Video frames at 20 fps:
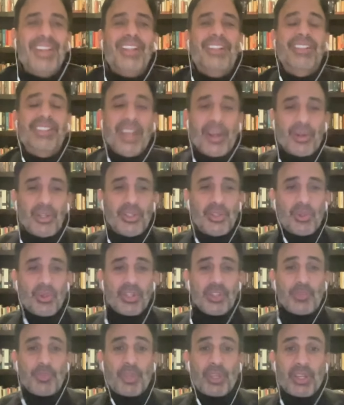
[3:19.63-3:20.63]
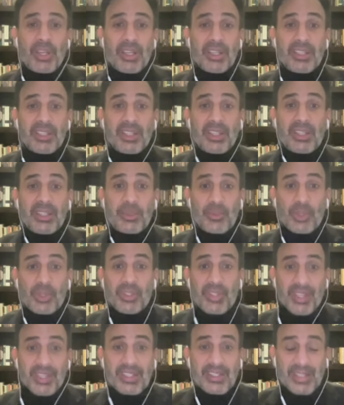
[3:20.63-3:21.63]
territories because Israel
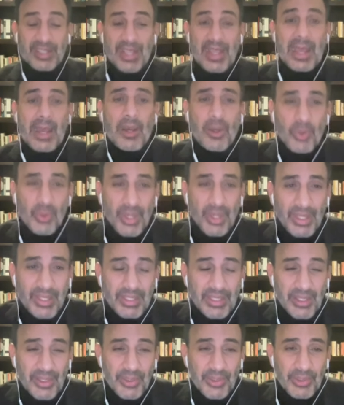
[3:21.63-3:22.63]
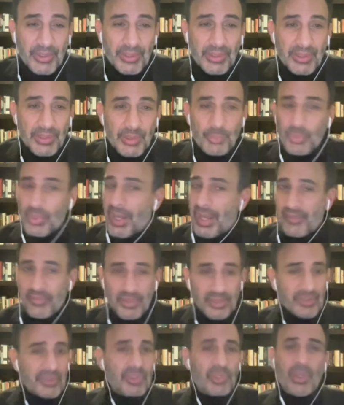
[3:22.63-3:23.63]
doesn't allow any other
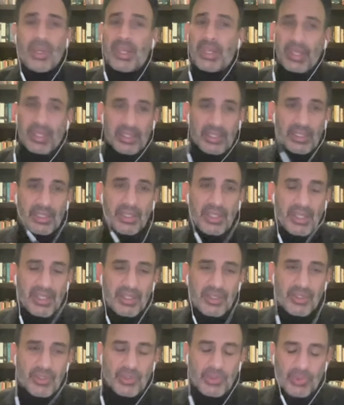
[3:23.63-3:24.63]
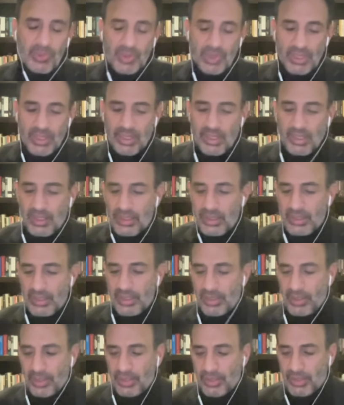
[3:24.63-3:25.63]
private trade and things to
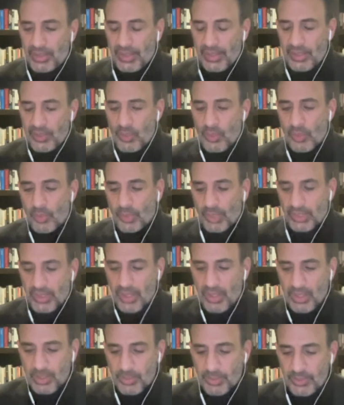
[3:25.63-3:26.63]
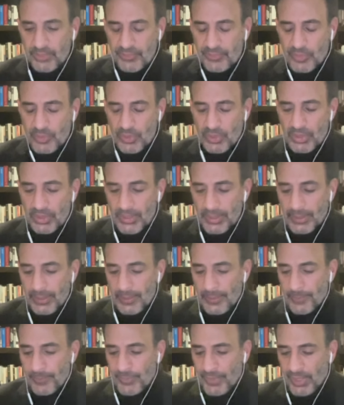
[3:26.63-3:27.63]
and a normal economy for
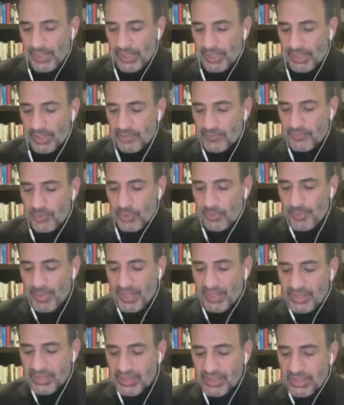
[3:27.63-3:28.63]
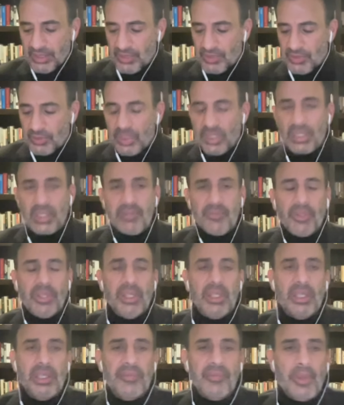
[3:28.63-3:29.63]
Palestinians. So even
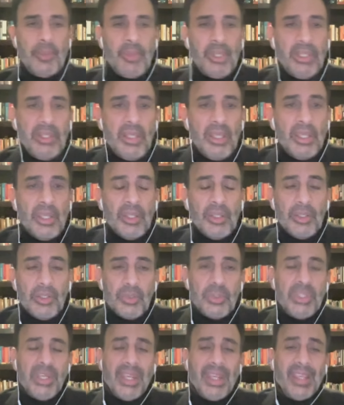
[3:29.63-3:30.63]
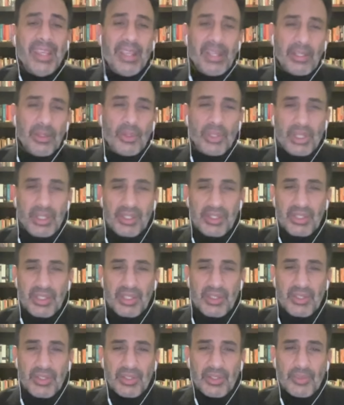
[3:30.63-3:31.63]
if, I mean, you take any
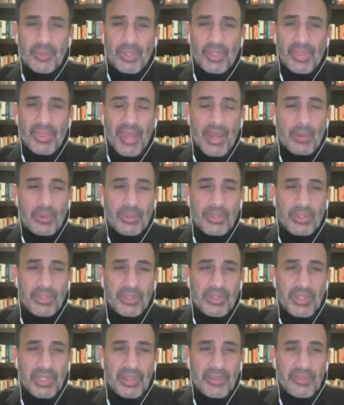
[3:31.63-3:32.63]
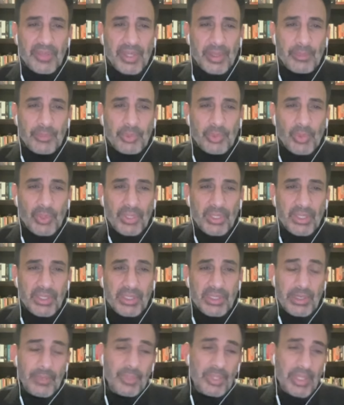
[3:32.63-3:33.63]
organization with thousands of employees, right,
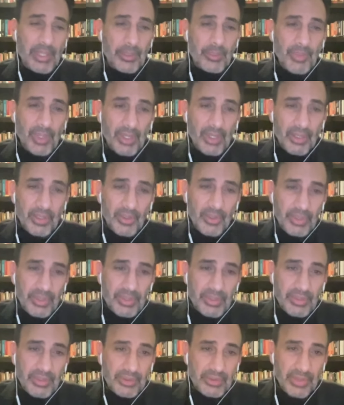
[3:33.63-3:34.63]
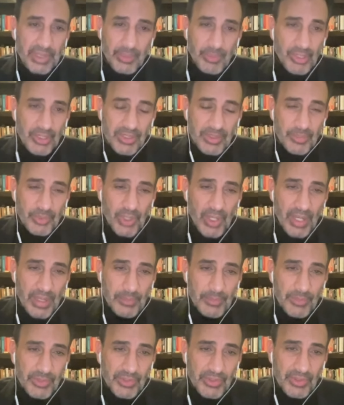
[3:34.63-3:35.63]
some of them are going to commit some
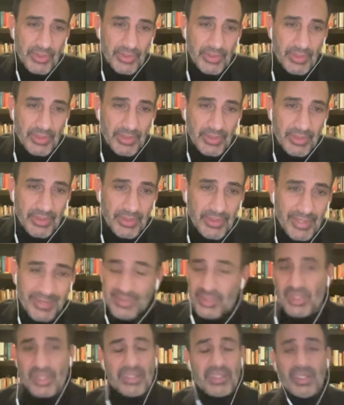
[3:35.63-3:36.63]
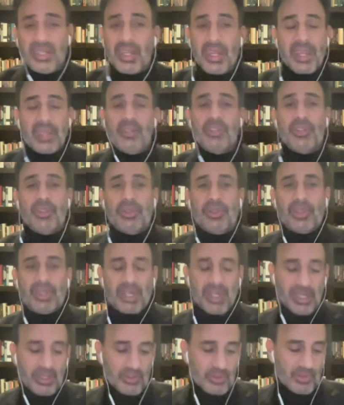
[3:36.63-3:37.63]
crimes. Right. That's just the nature
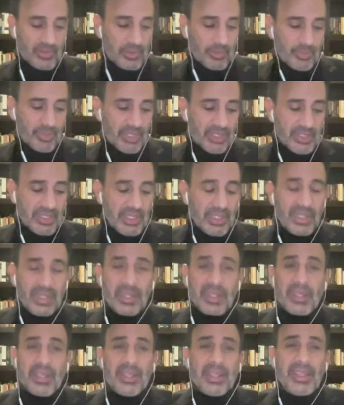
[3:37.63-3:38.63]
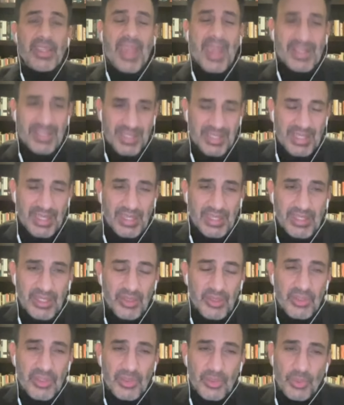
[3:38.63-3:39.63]
of the beast. That said,
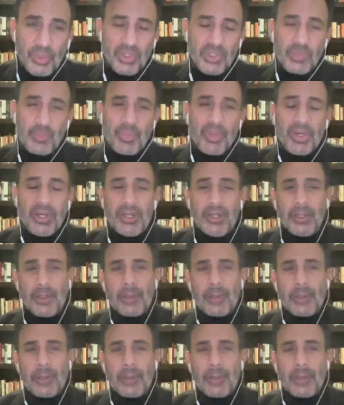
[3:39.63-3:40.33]
here's the worst part.